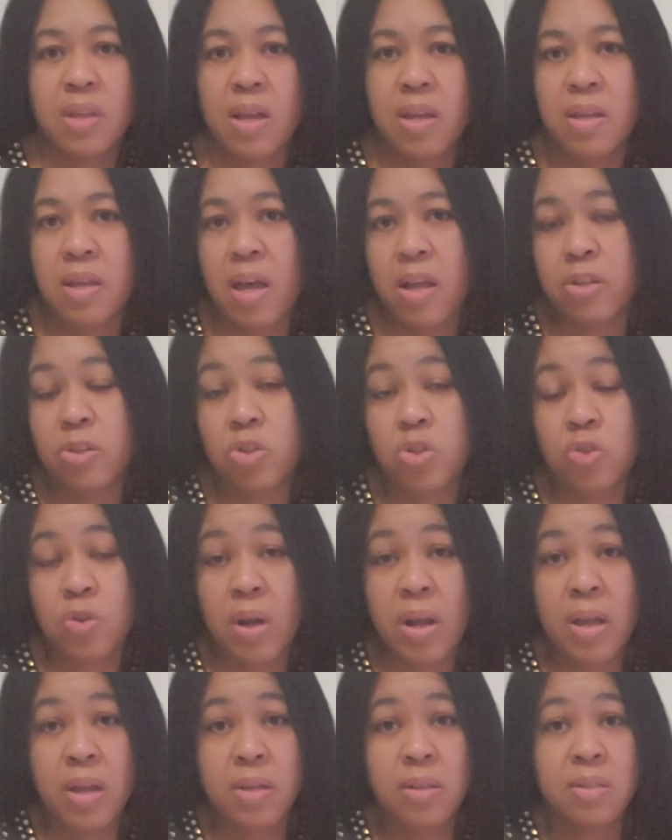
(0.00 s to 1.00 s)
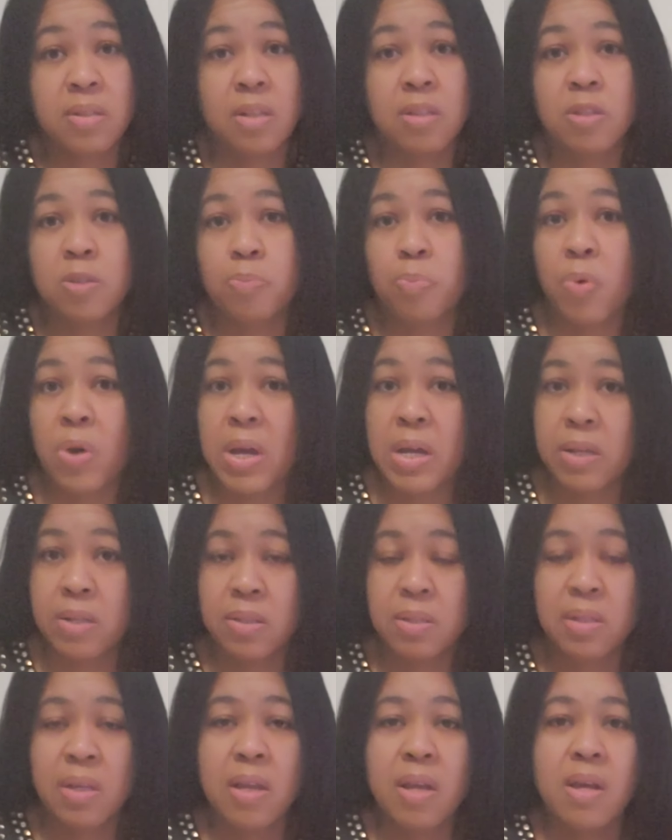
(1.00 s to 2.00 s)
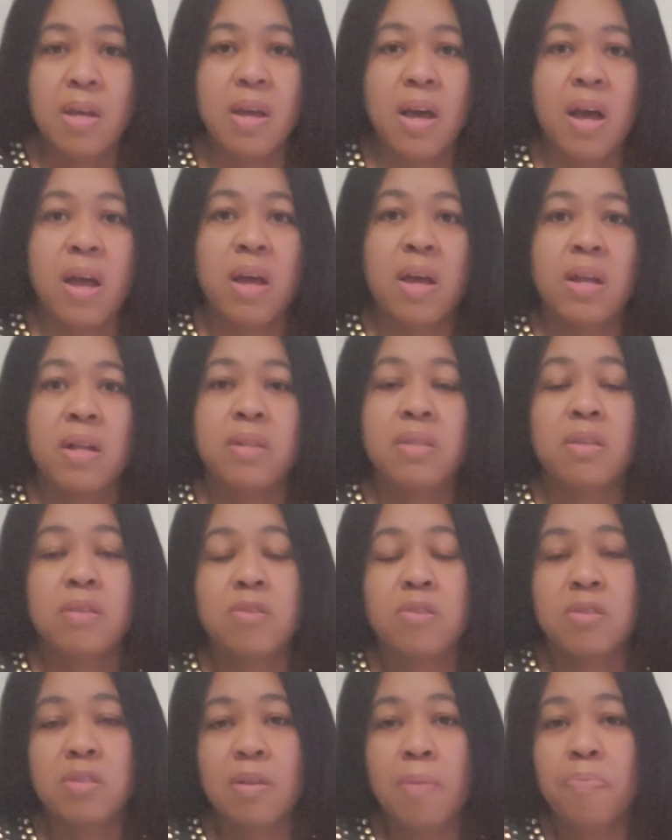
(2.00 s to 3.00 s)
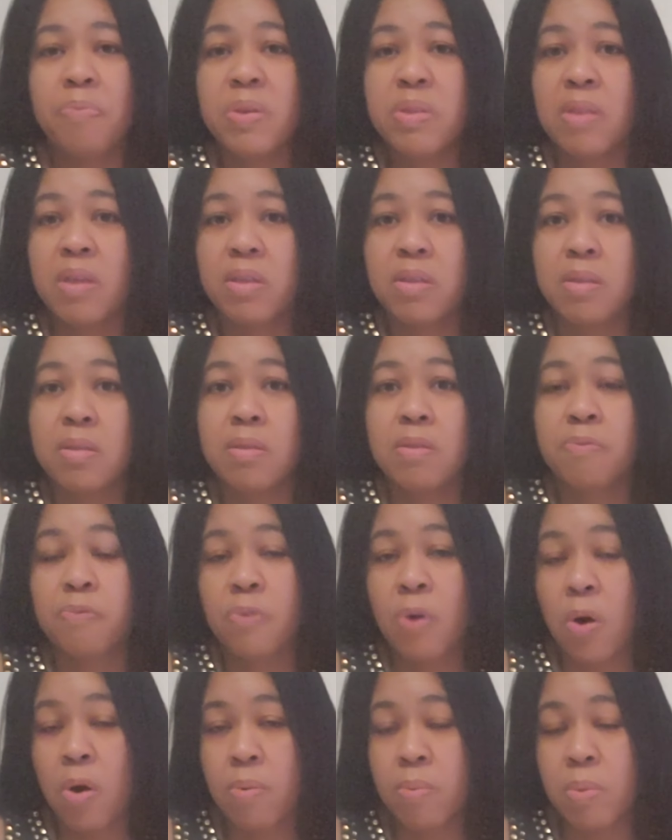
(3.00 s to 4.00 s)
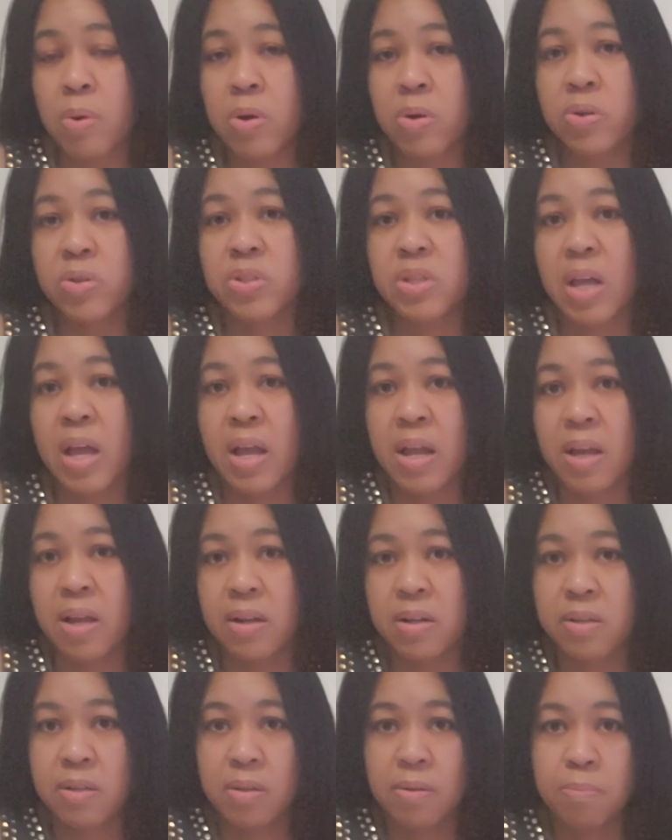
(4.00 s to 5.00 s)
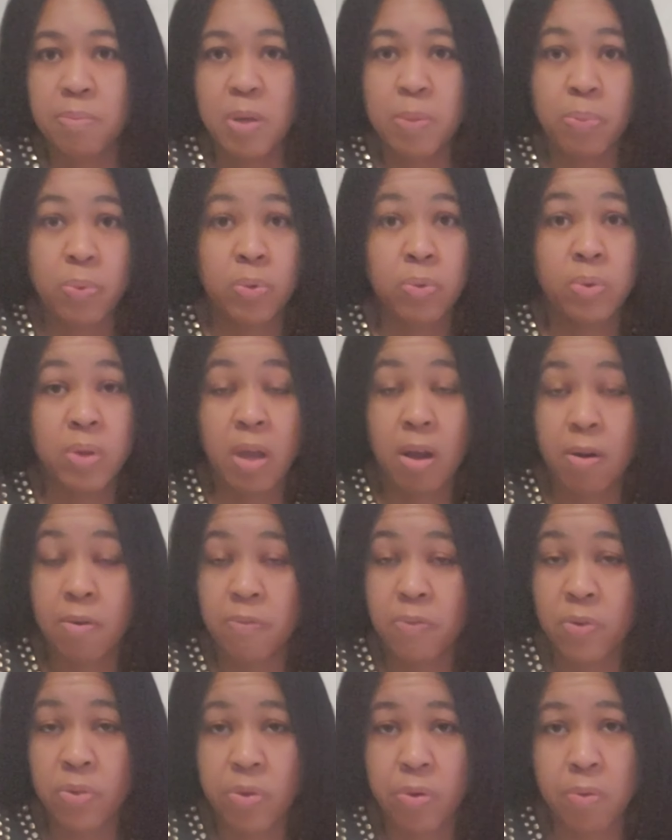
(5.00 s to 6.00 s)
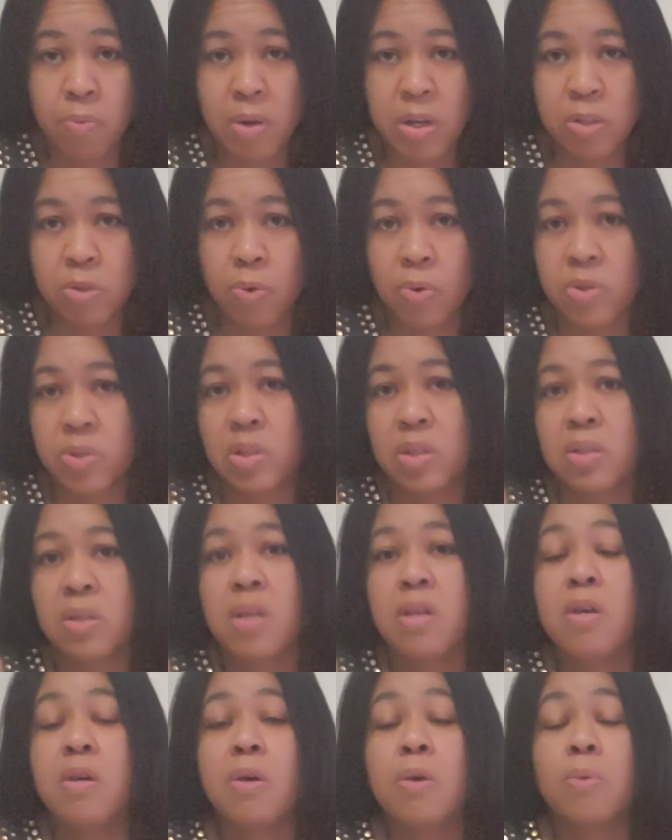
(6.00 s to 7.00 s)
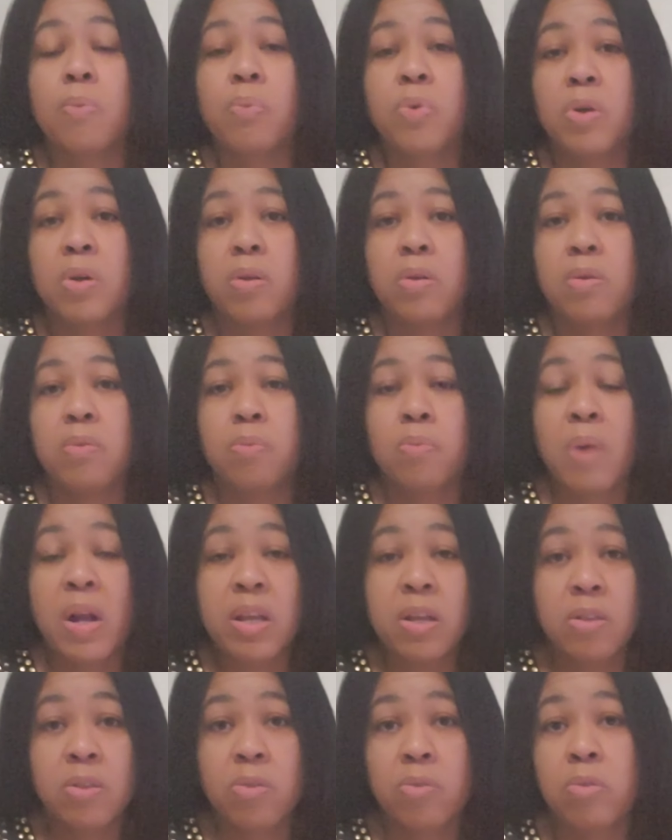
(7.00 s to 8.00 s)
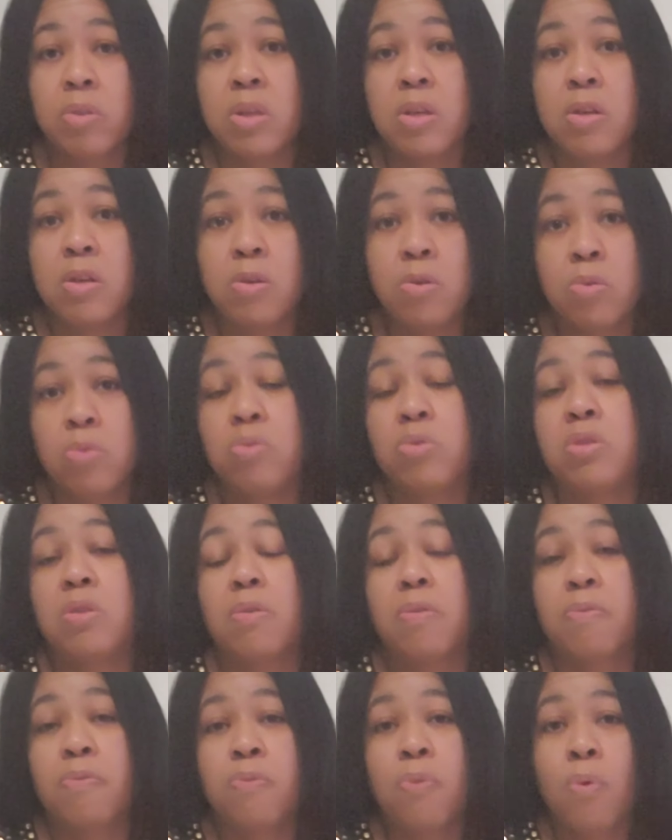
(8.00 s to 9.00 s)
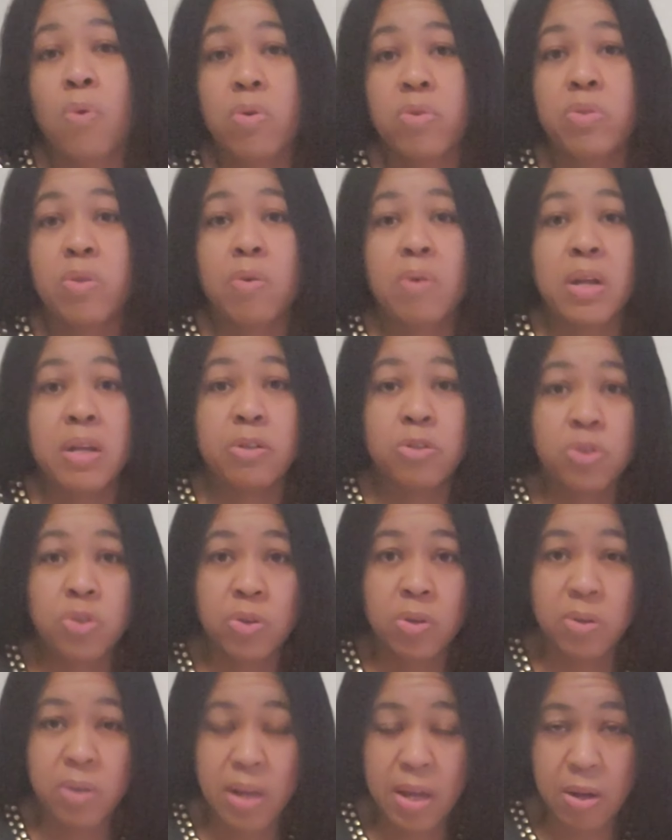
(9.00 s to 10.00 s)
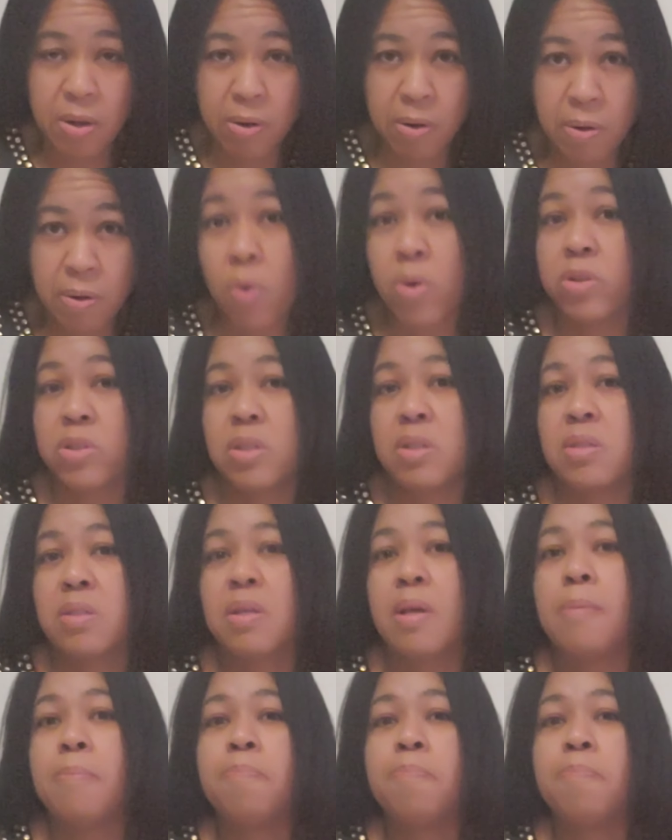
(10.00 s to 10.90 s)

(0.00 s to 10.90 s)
can get strains and sprains. And this is something that farmers and people who care for their race horses would regularly use for their injured horses.